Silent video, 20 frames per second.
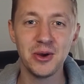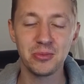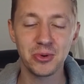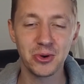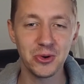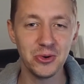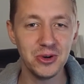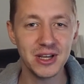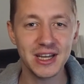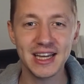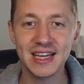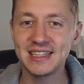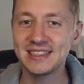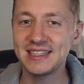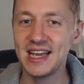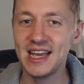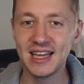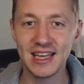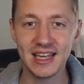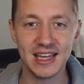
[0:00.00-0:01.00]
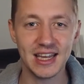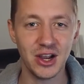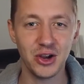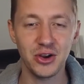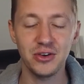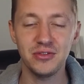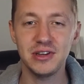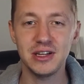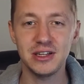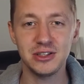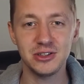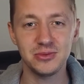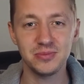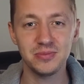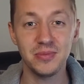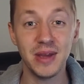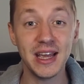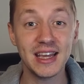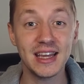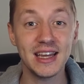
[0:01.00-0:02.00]
pruning it, taking care of it, and
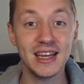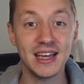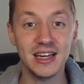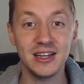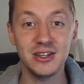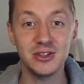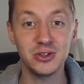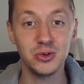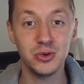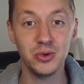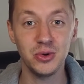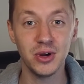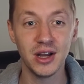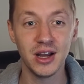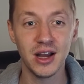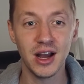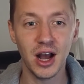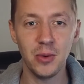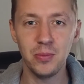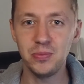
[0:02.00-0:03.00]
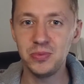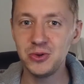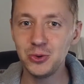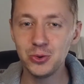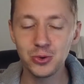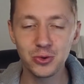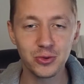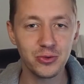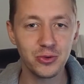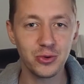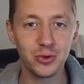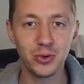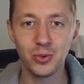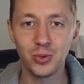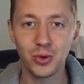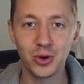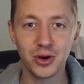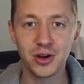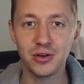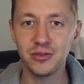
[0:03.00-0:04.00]
making it into a beautiful
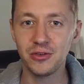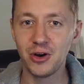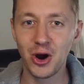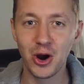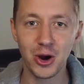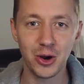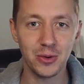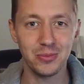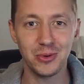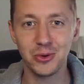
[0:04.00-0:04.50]
work of art.